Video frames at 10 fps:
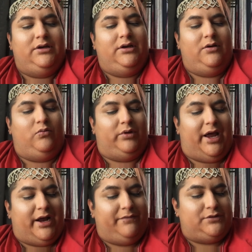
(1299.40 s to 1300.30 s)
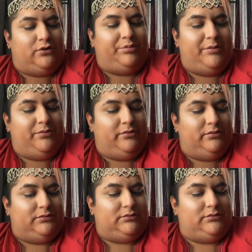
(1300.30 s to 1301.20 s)
well, like I've told
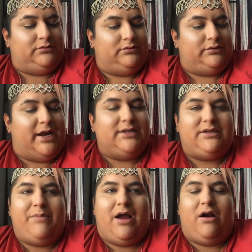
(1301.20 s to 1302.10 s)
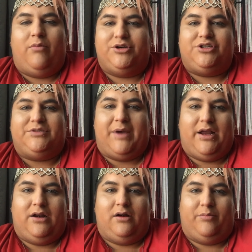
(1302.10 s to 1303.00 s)
people, it doesn't matter how much you
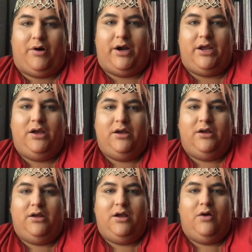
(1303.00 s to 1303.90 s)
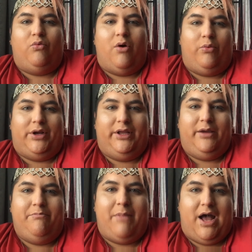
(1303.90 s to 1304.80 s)
spend on a party. What really
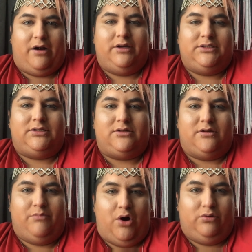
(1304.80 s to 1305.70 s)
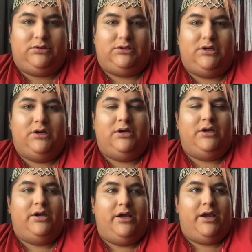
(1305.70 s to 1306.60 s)
matters the most
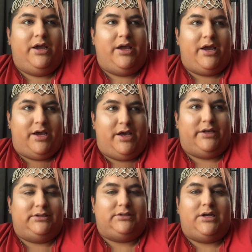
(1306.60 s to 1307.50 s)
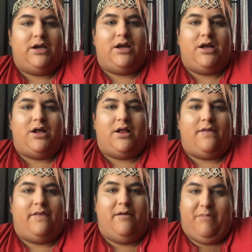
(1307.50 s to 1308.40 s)
is
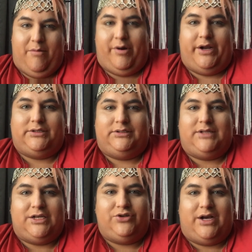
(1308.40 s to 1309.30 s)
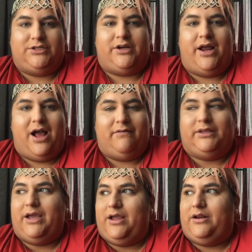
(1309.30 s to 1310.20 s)
the memories that you guys are gonna have at
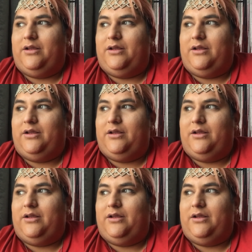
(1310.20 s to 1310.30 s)
the end.